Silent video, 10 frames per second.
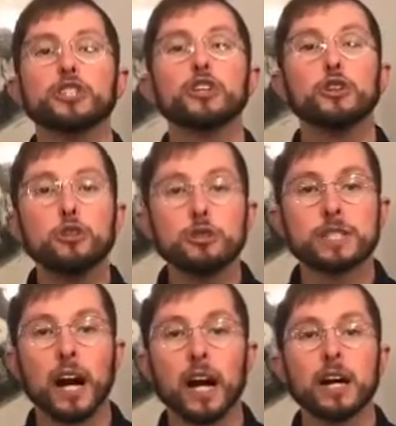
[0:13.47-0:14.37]

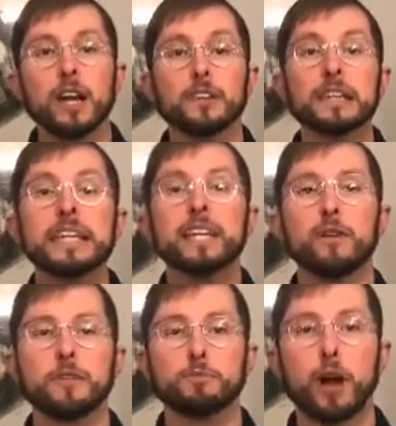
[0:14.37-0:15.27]
Yehuda, the leader
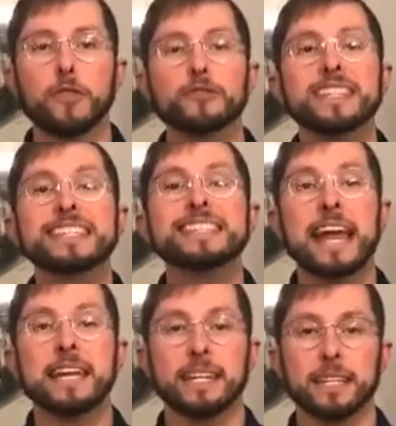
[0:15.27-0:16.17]
of the brothers,
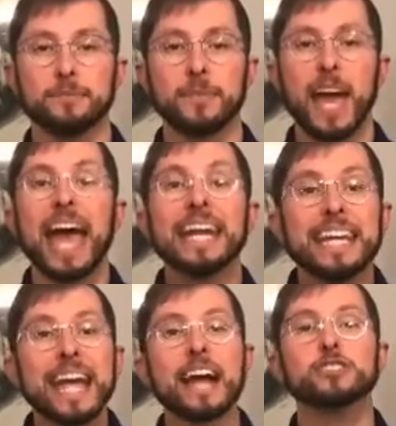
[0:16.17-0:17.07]
descended. And
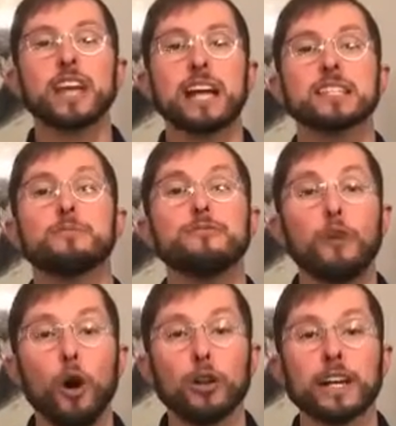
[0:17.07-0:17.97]
he actually ends up
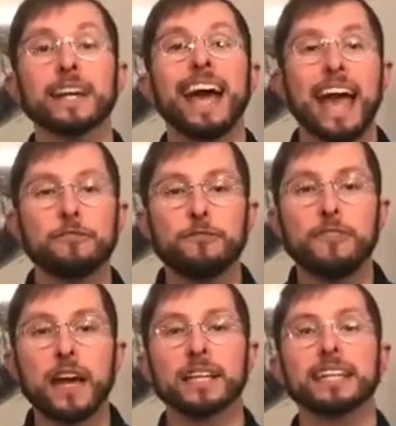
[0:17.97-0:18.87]
falling and
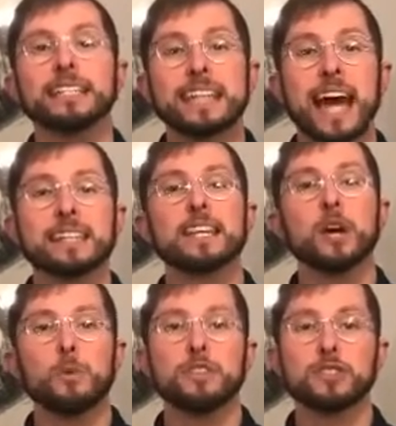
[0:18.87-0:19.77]
failing in a test
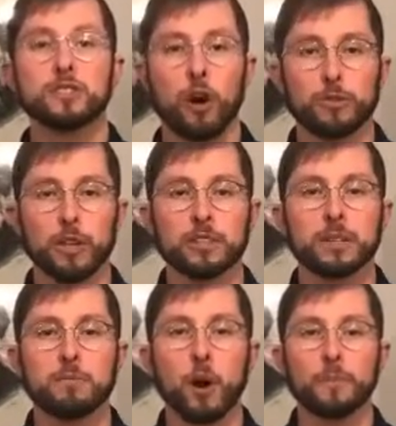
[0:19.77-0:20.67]
with his daughter-in-law
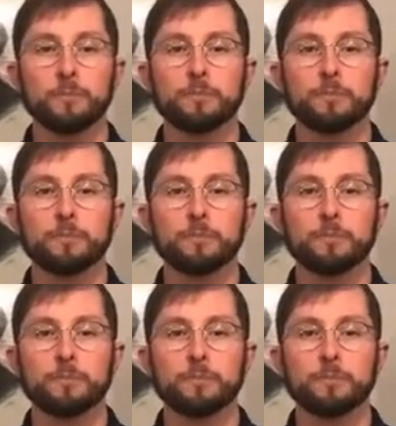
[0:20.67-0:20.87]
Tamar.